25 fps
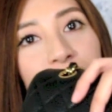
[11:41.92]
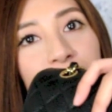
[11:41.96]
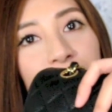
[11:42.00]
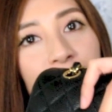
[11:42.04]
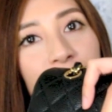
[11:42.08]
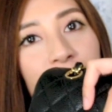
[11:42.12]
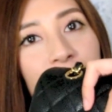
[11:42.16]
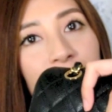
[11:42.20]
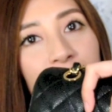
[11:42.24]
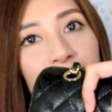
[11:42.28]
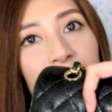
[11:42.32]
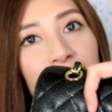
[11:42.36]

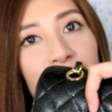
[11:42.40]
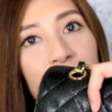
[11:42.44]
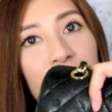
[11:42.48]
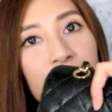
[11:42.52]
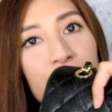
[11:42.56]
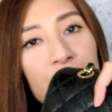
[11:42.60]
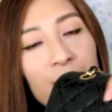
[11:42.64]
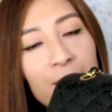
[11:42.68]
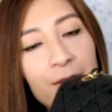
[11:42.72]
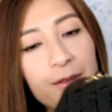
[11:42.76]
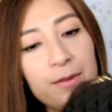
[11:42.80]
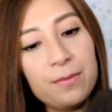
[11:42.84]

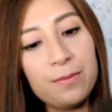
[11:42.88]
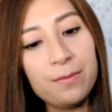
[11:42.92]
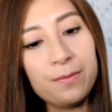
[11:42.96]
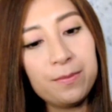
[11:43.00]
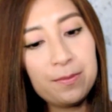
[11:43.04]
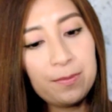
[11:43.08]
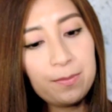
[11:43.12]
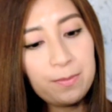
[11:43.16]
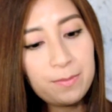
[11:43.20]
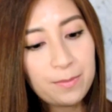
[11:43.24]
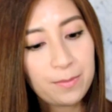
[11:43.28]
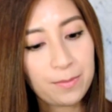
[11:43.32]

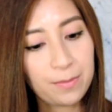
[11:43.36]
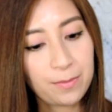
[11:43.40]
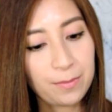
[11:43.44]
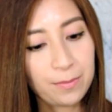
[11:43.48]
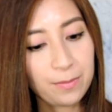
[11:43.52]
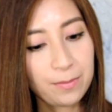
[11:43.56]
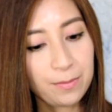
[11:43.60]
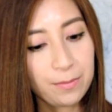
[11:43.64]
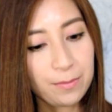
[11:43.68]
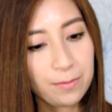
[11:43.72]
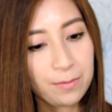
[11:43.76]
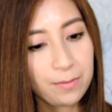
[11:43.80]

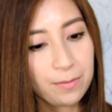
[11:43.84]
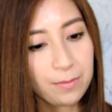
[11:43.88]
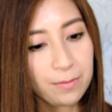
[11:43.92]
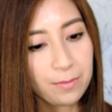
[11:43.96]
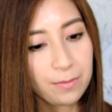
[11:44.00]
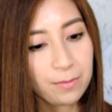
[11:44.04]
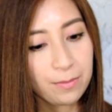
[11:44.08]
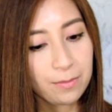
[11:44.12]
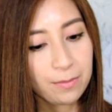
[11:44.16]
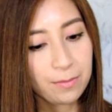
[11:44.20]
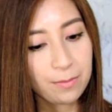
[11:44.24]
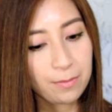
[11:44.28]

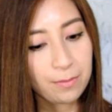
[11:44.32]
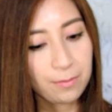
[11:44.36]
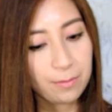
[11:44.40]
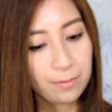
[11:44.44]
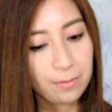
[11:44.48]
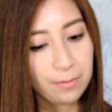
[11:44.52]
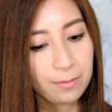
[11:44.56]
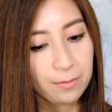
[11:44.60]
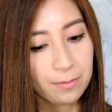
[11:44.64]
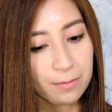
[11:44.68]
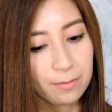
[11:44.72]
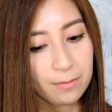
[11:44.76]

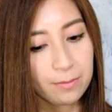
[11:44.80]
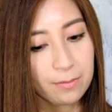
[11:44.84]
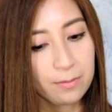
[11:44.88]
Nothing is said.